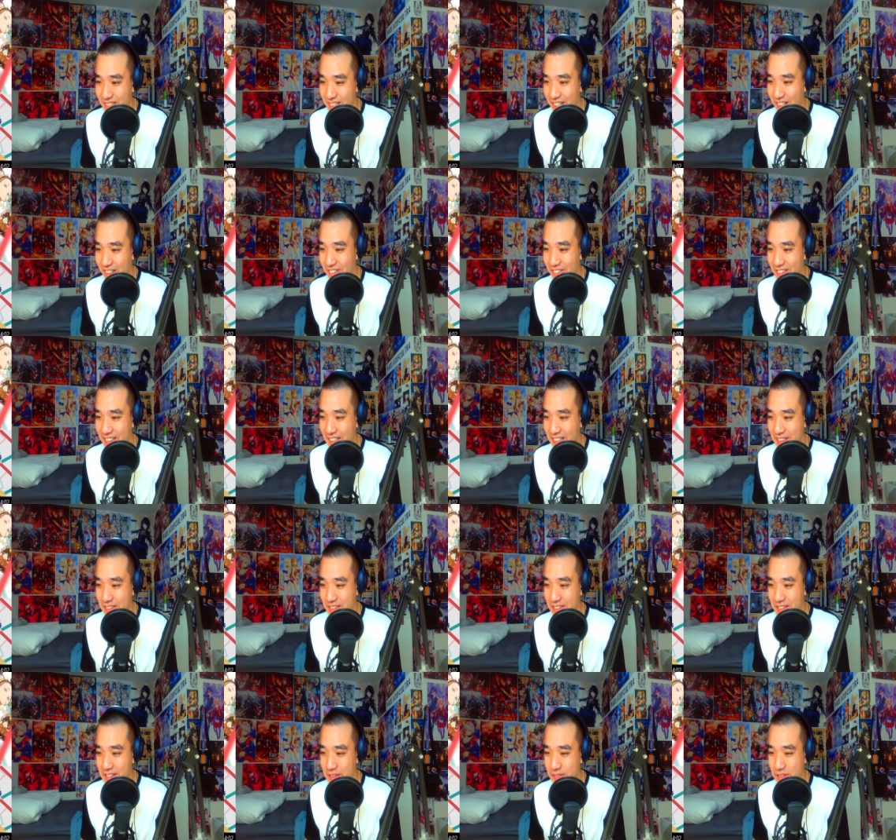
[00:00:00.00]
Oh, he
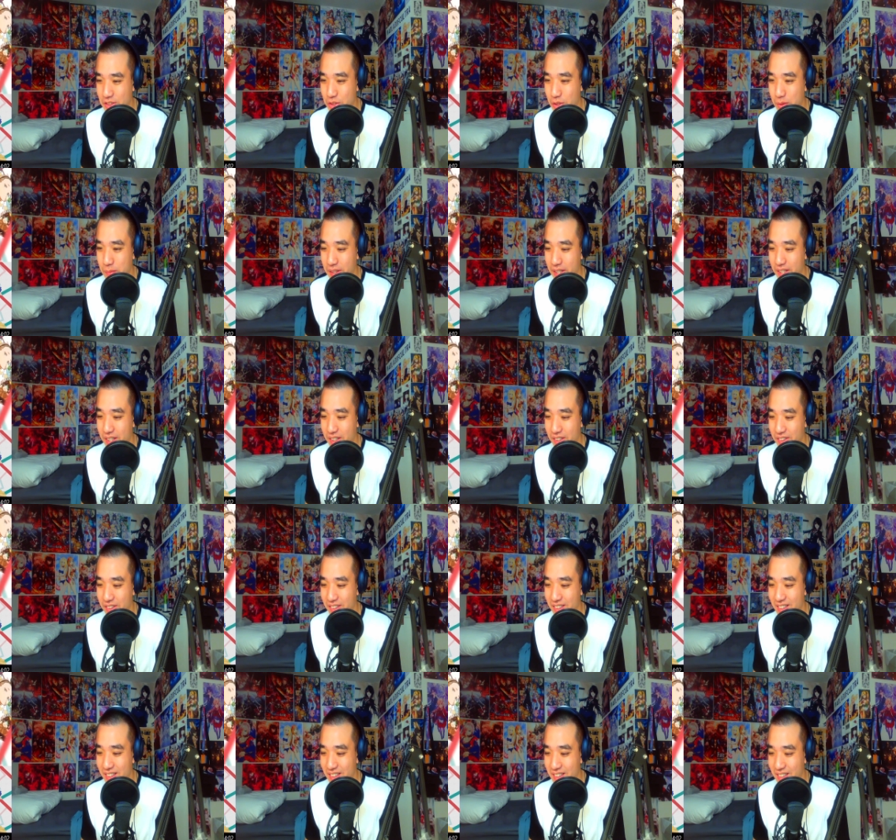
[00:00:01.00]
got he have a torpedo.